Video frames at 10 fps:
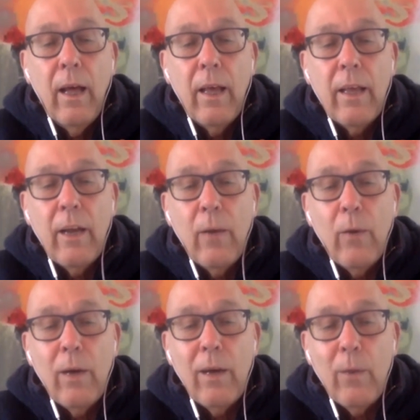you
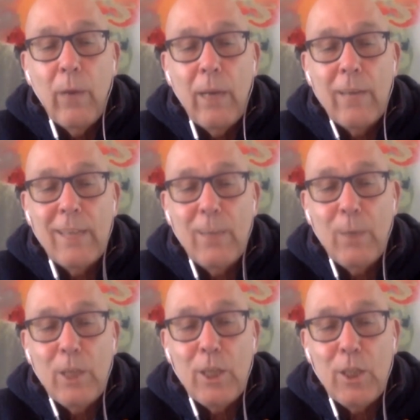know, when I see
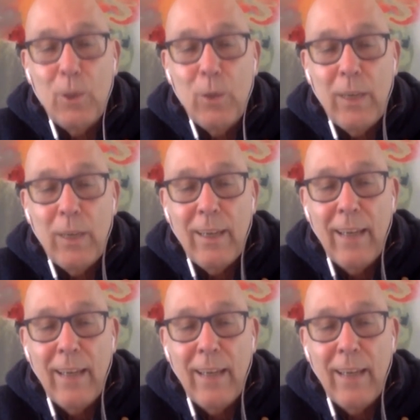what she's doing,